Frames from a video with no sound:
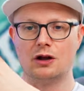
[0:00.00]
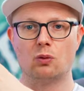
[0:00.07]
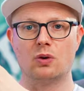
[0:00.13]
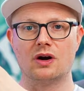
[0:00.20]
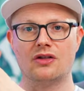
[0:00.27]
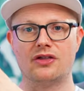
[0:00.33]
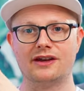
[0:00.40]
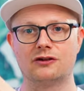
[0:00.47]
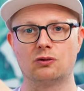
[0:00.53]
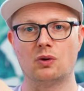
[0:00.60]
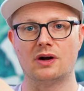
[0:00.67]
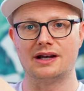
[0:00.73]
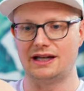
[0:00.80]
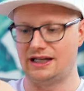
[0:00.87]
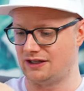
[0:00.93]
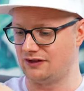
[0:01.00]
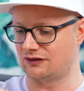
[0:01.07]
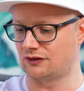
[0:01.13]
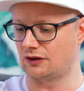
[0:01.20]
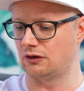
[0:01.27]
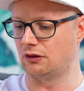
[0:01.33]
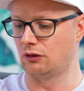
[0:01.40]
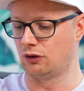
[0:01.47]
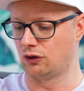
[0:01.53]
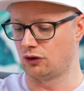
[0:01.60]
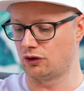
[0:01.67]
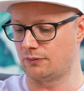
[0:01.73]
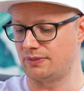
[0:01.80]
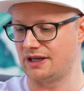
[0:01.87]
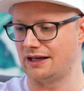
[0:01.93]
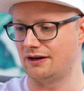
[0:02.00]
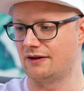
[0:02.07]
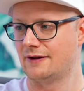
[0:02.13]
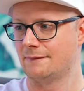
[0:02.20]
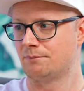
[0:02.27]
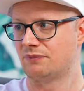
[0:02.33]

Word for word: where this one is a little bit